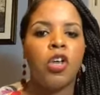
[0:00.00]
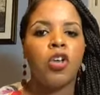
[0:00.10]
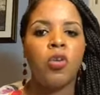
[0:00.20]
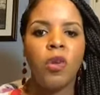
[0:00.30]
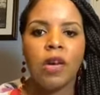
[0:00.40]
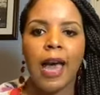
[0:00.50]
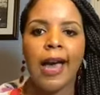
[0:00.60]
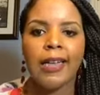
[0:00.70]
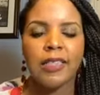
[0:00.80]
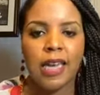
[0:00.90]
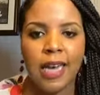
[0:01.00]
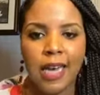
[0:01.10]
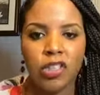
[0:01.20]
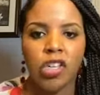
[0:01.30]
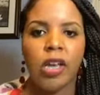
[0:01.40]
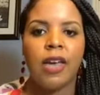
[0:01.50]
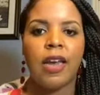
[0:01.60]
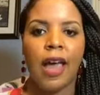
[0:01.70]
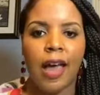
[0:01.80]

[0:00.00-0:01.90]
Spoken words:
Utilize each and